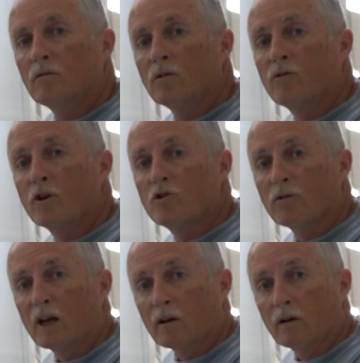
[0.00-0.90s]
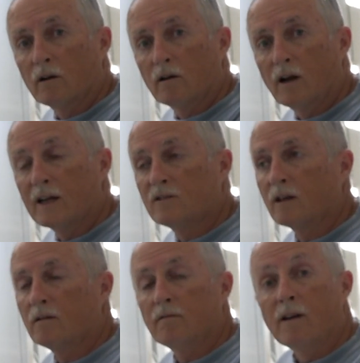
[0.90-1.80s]
refrigerator? I
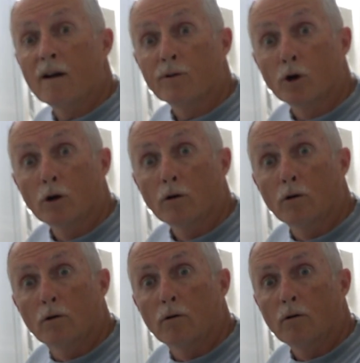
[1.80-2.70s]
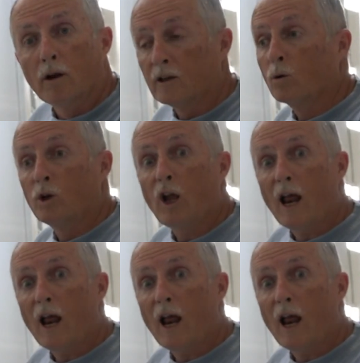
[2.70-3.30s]
said, never. They said, well, you